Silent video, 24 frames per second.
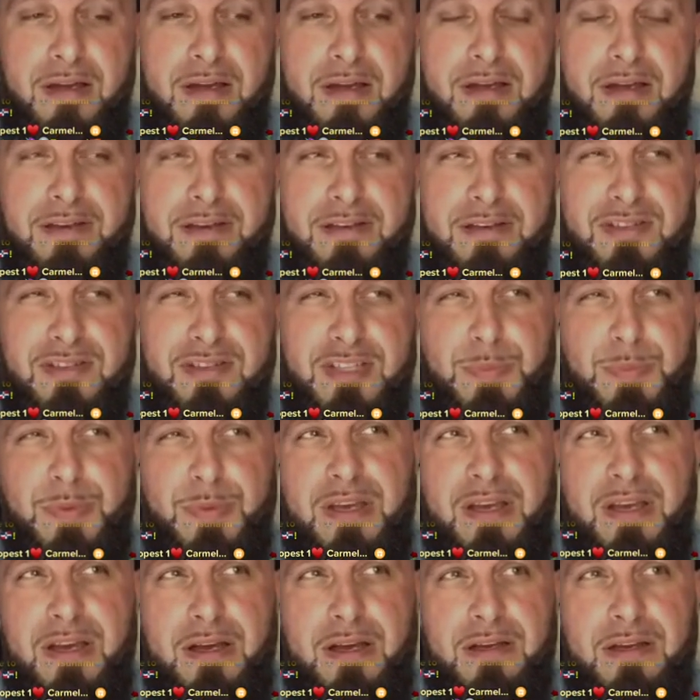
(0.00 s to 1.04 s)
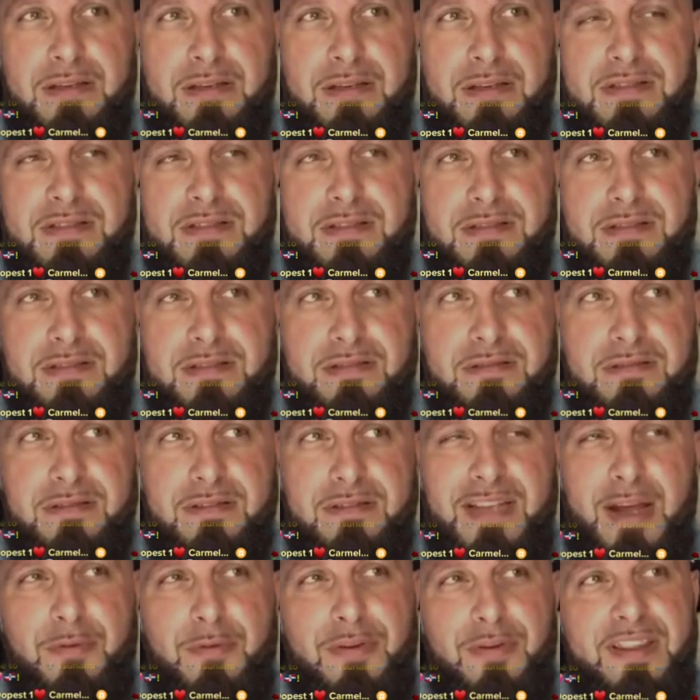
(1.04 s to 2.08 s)
just because
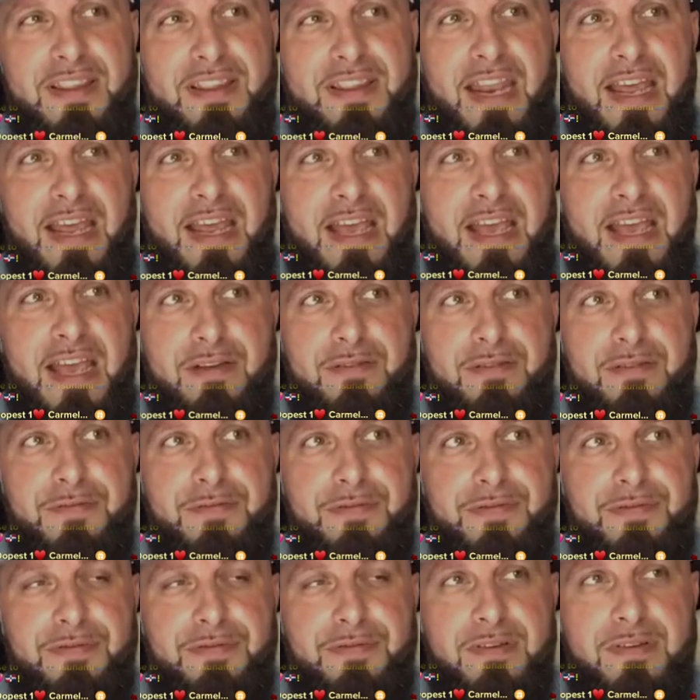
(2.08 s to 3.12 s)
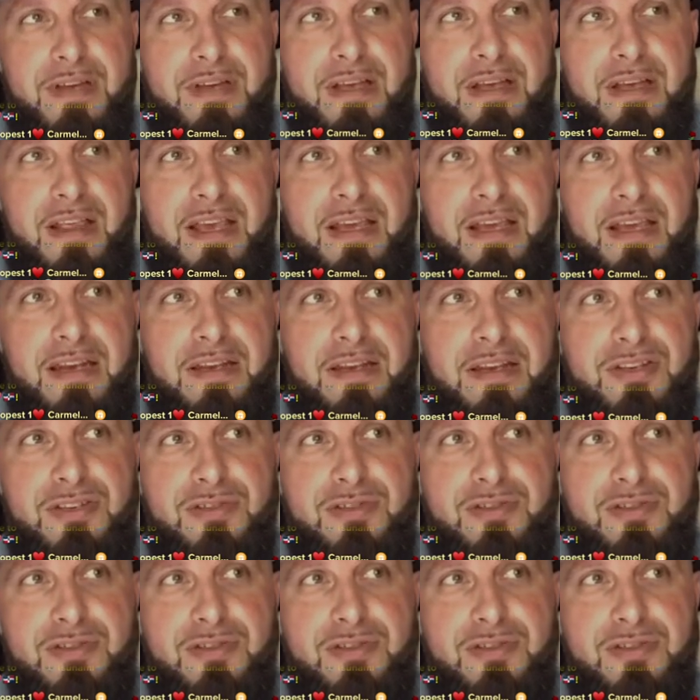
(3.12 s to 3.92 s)
not really that I have like an issue.